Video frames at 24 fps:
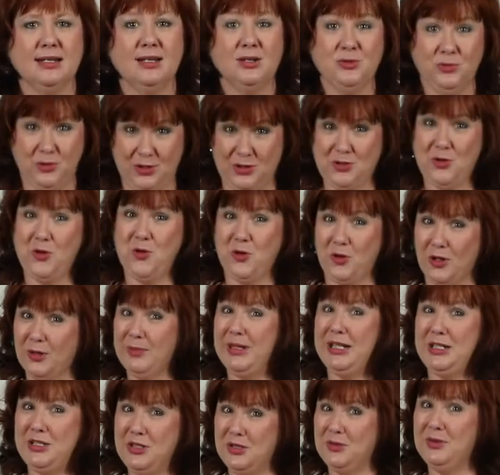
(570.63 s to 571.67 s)
Was
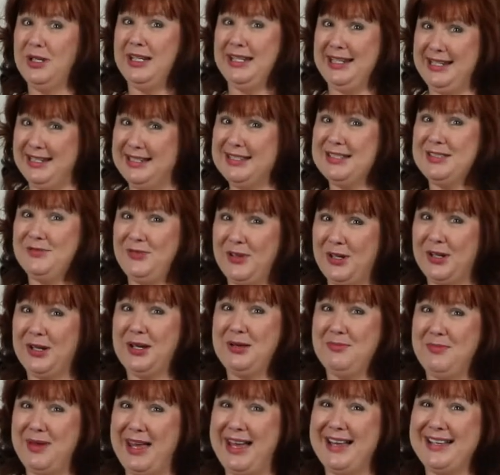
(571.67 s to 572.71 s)
Ormy doing his very
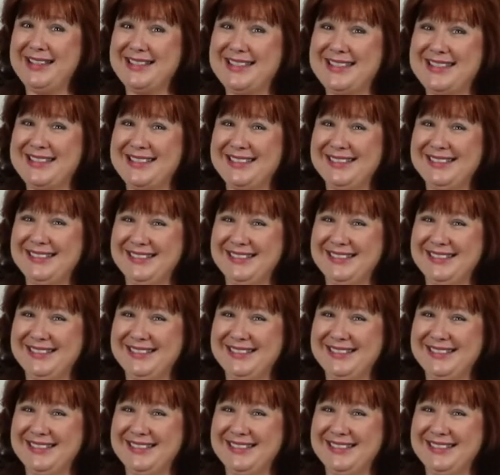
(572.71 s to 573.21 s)
best?